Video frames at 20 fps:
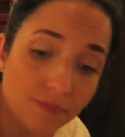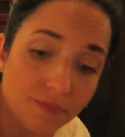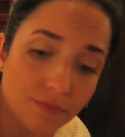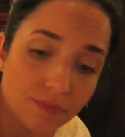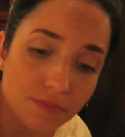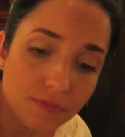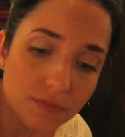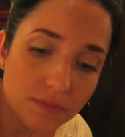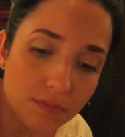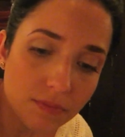he was
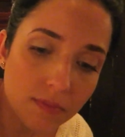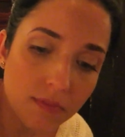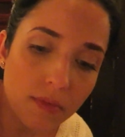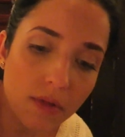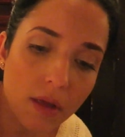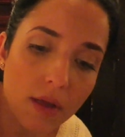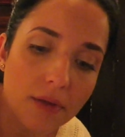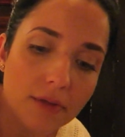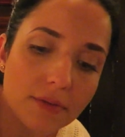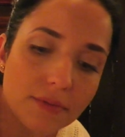stealing my
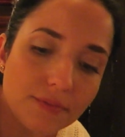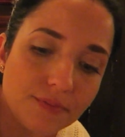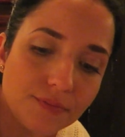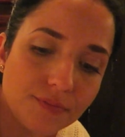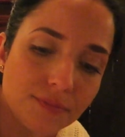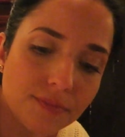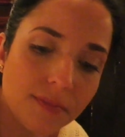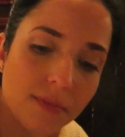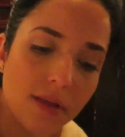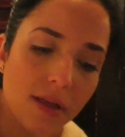fries.
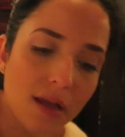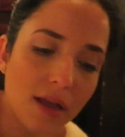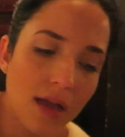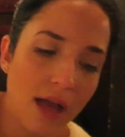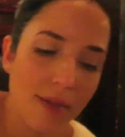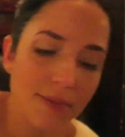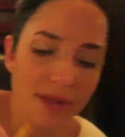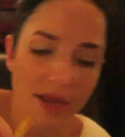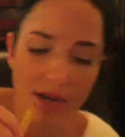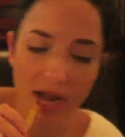
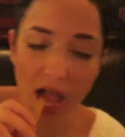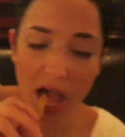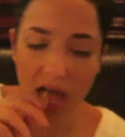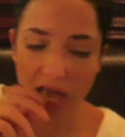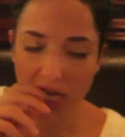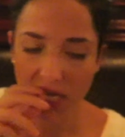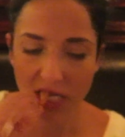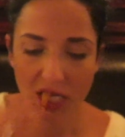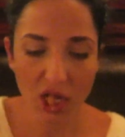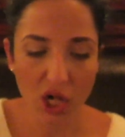
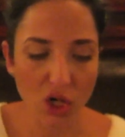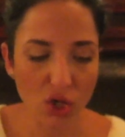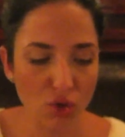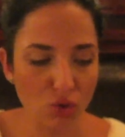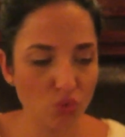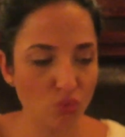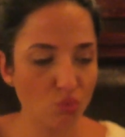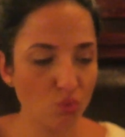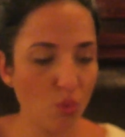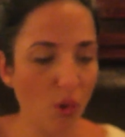You're
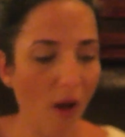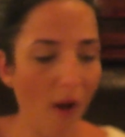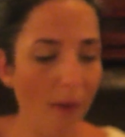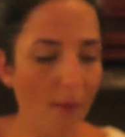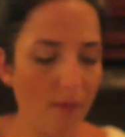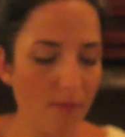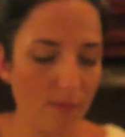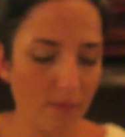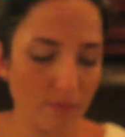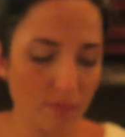welcome to have
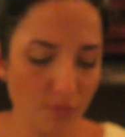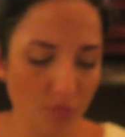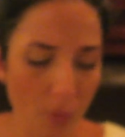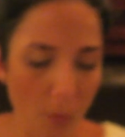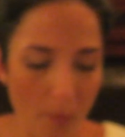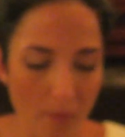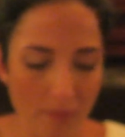whatever you want.